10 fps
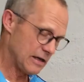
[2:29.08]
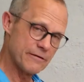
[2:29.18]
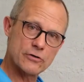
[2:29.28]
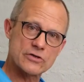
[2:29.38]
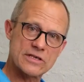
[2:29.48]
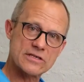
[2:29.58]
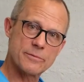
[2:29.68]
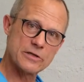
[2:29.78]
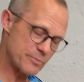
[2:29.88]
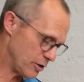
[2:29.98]
If your
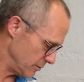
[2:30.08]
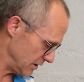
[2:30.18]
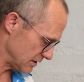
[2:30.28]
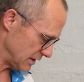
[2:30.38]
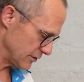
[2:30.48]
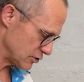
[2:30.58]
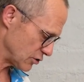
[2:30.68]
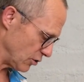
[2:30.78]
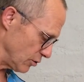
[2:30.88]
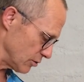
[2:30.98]
system is permanently
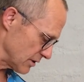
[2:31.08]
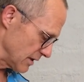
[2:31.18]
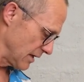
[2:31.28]
installed